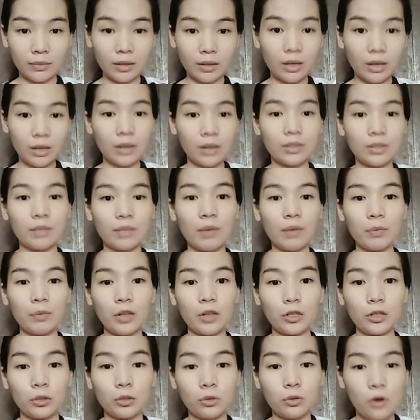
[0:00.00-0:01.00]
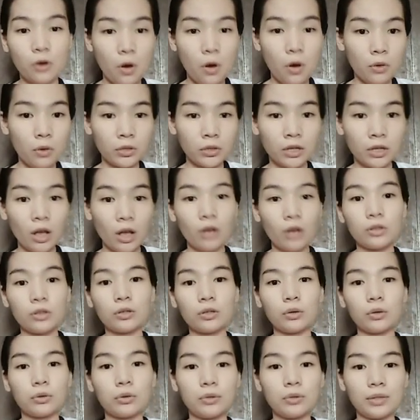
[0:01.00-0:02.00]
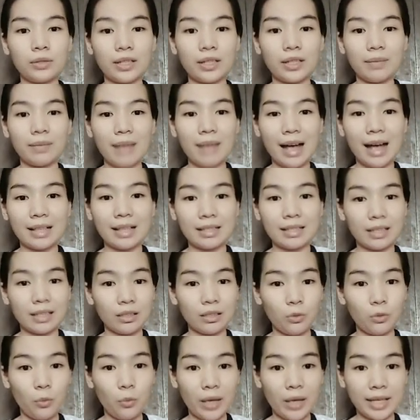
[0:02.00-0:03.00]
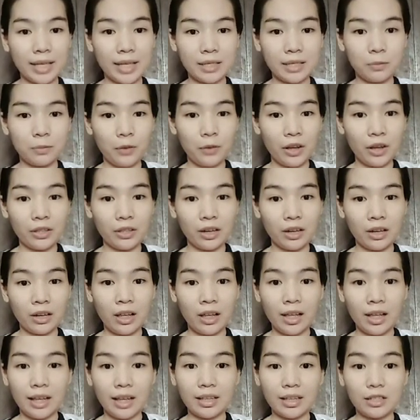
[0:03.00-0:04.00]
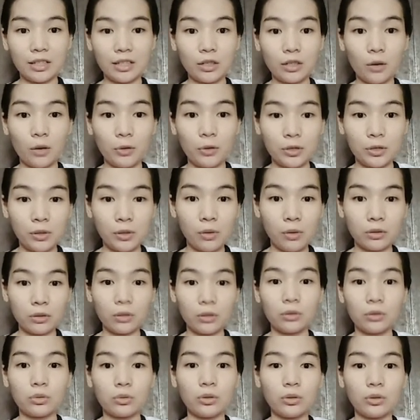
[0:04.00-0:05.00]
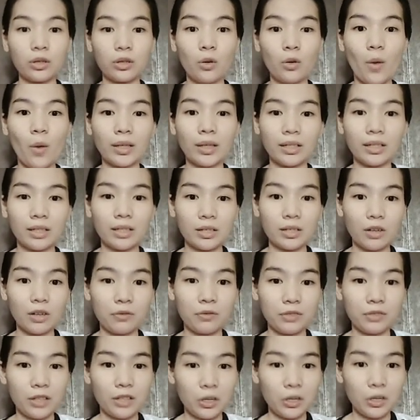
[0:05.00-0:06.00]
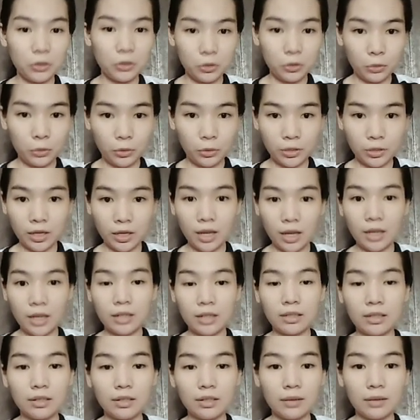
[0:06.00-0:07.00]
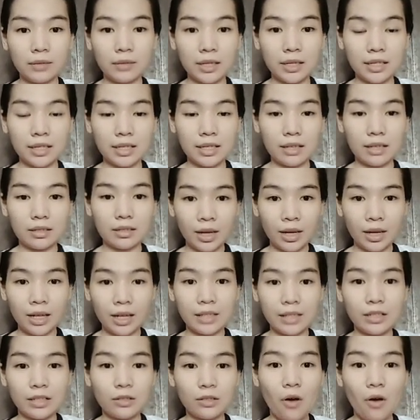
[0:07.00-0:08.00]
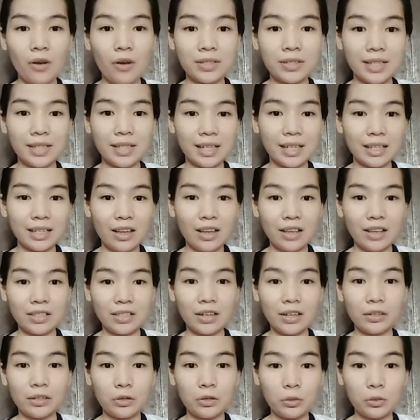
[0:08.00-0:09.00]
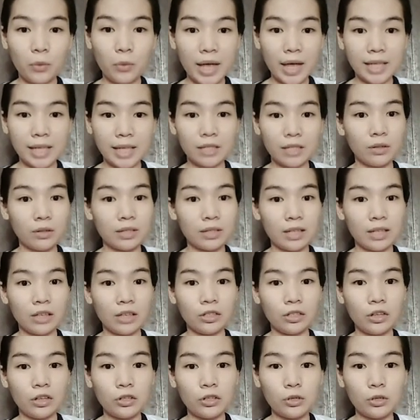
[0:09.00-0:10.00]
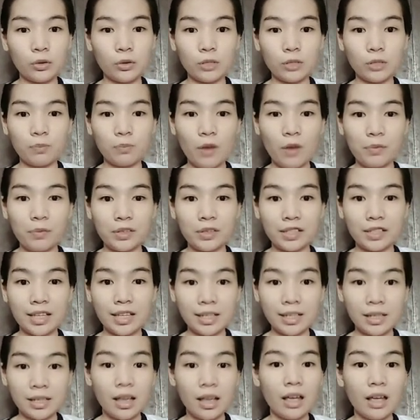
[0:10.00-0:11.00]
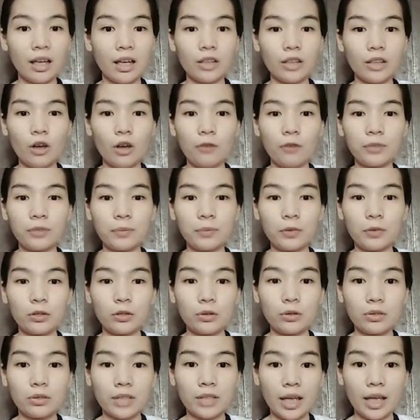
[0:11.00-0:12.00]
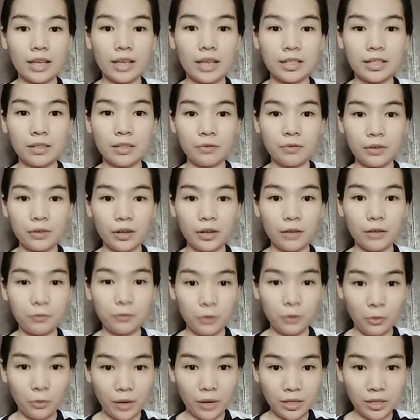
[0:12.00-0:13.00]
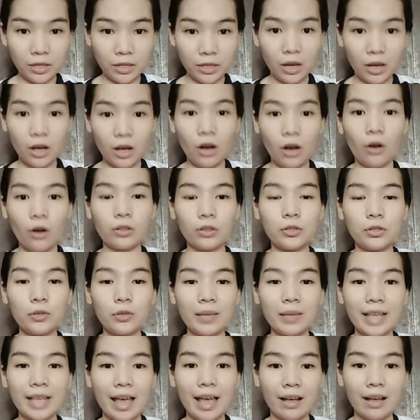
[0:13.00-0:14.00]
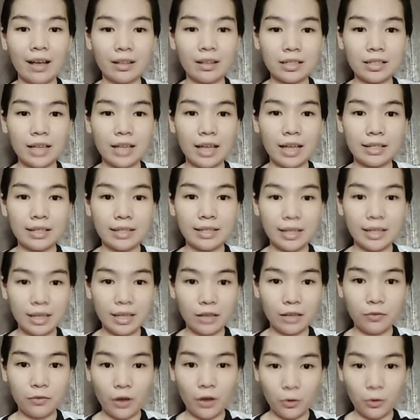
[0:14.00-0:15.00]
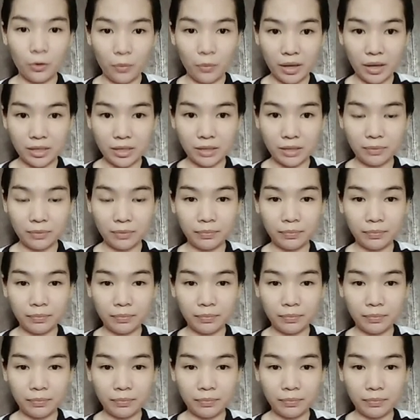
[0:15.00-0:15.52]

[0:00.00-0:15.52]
As the population grows, so do the demands and the waste product, and as a result, do the quantities of dangerous substances. The toxic and hazardous waste contain dangerous properties and often produce a severe influence on human health and the environment.